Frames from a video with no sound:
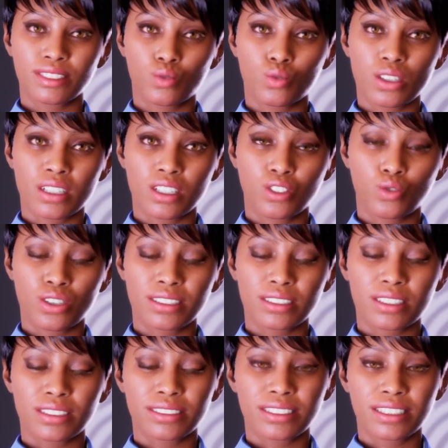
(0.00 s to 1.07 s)
You will truly
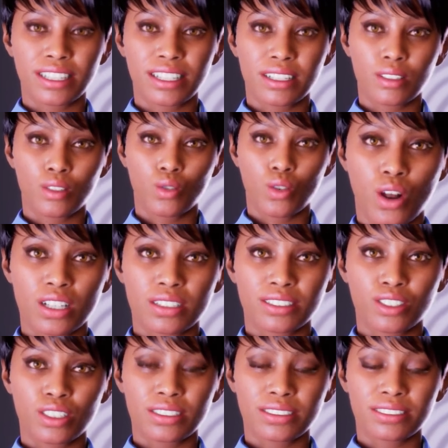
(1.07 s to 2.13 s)
see once
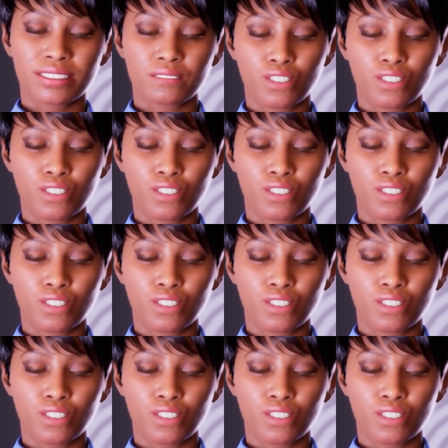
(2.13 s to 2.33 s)
you see